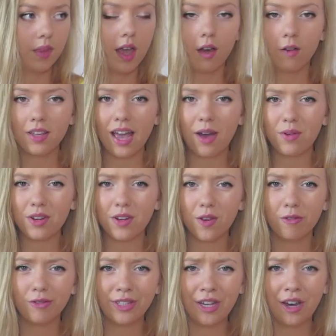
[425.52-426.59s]
Oh yeah, we do
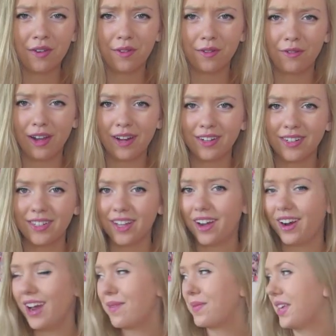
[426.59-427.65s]
OCR for French.
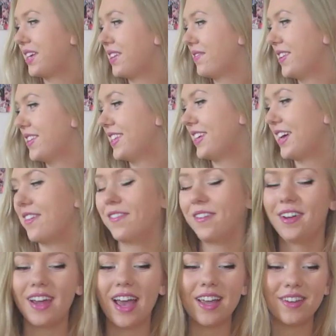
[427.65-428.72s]
Sorry, I'm confusing
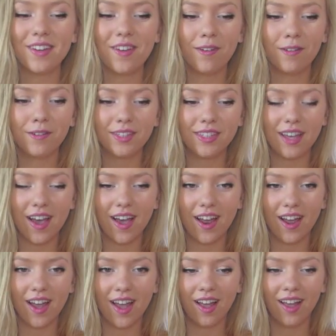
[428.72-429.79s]
everyone. I do
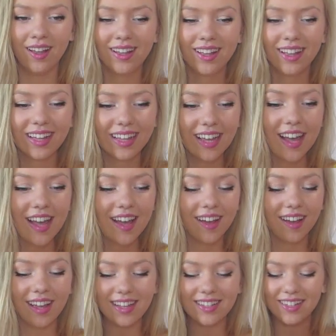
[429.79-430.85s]
OCR,
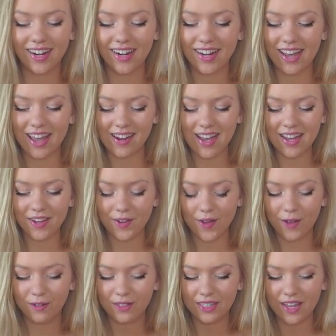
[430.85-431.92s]
okay, start again. I do
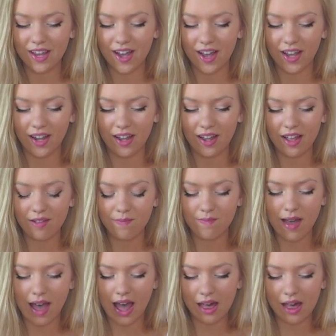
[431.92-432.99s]
OCR,
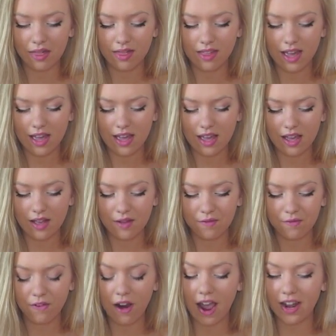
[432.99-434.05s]
math,
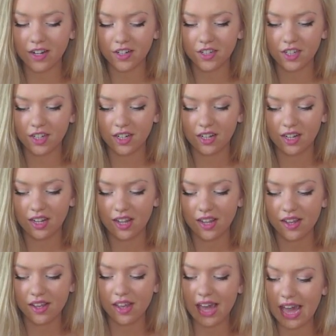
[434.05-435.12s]
French,
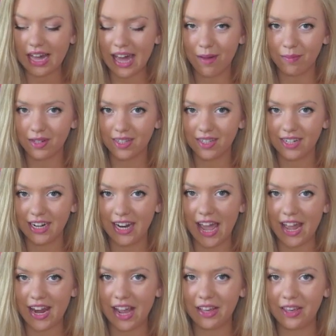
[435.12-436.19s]
and chemistry,
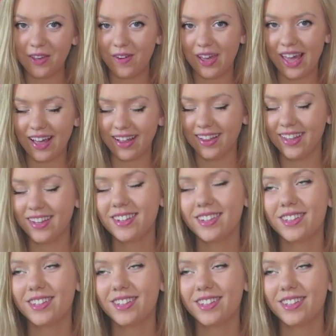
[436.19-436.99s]
and AQA English.